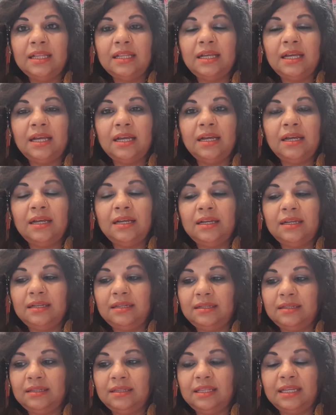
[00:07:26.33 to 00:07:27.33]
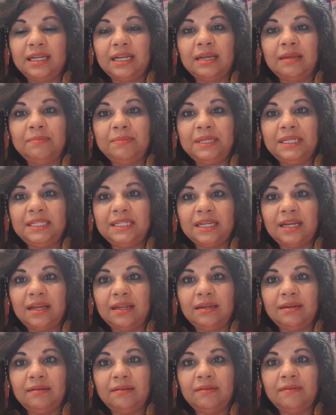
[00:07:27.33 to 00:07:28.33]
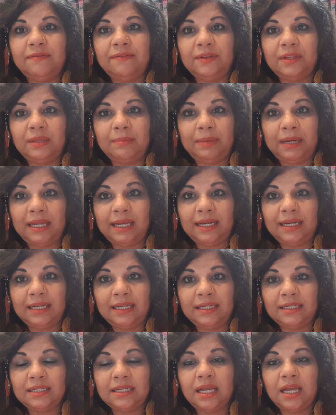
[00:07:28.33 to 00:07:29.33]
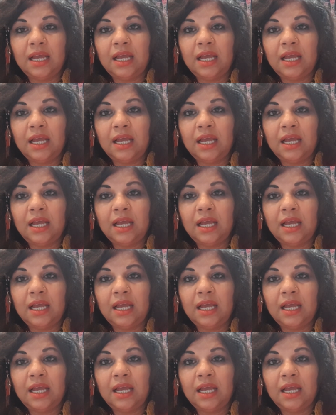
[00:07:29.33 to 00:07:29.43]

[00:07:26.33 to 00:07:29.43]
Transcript: that can be done for the planet